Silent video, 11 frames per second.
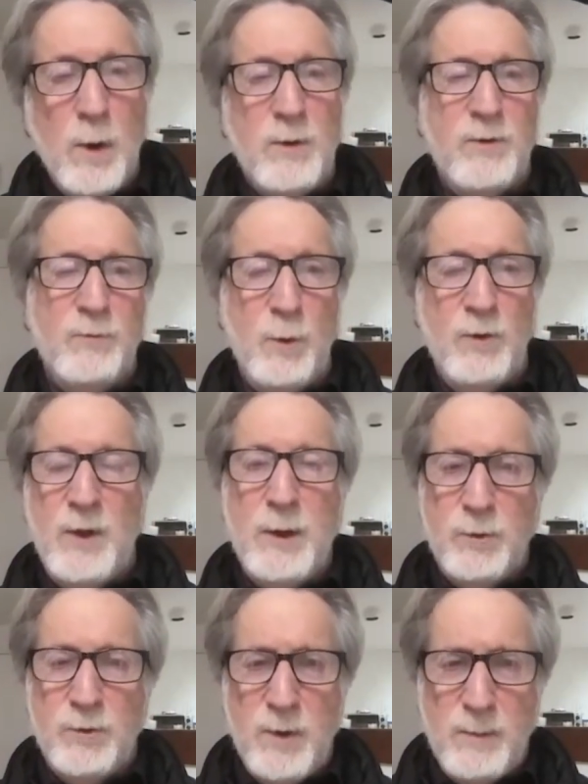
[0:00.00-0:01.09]
Of course, I
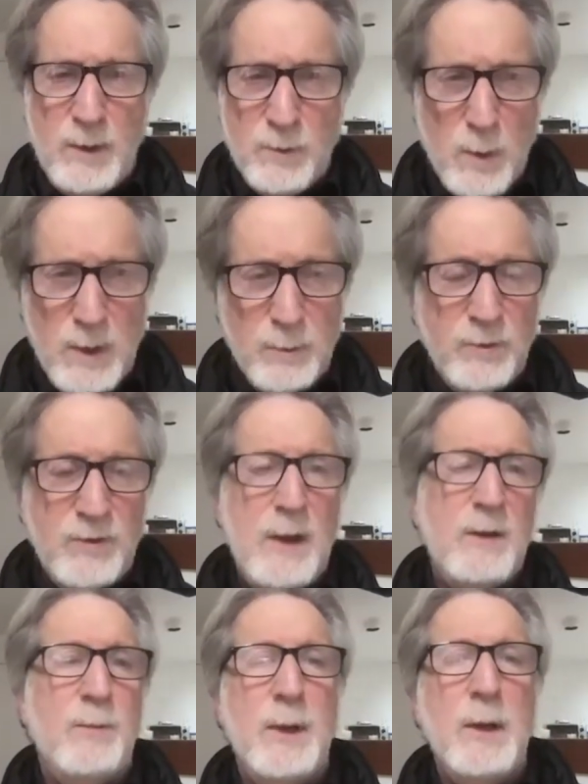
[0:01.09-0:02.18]
understood about 20%,
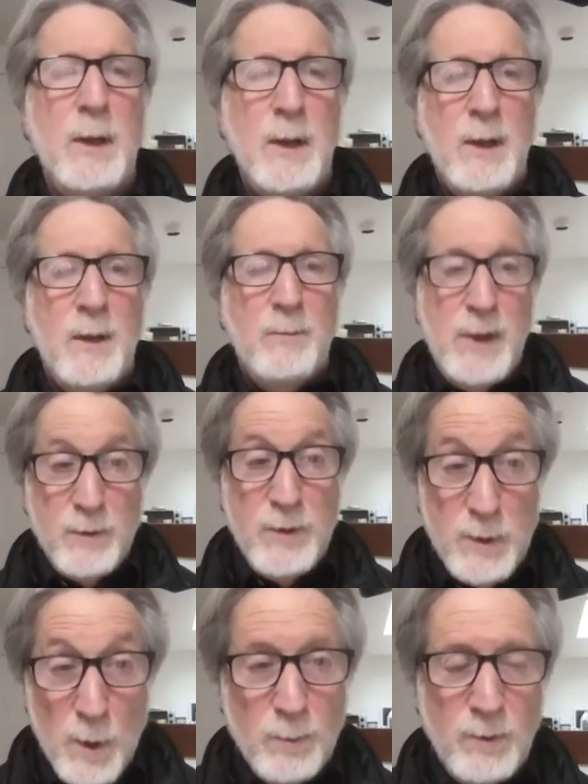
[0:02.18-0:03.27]
but better than
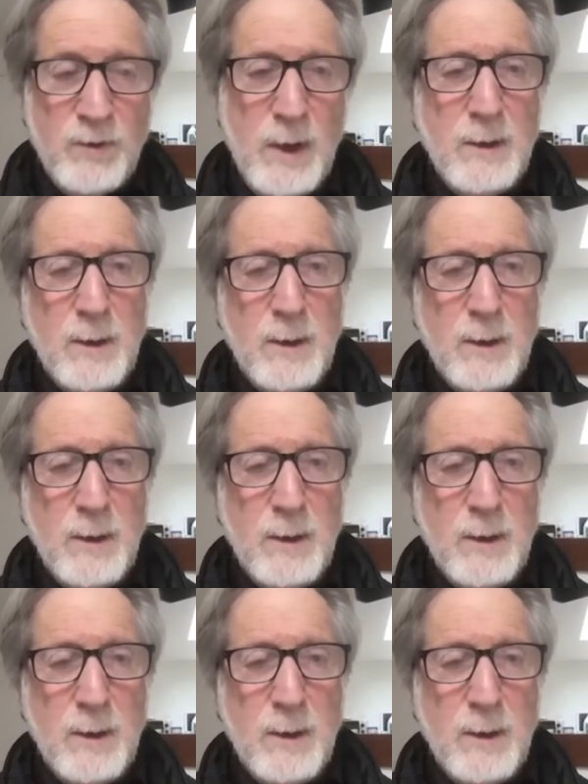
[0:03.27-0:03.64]
no percent.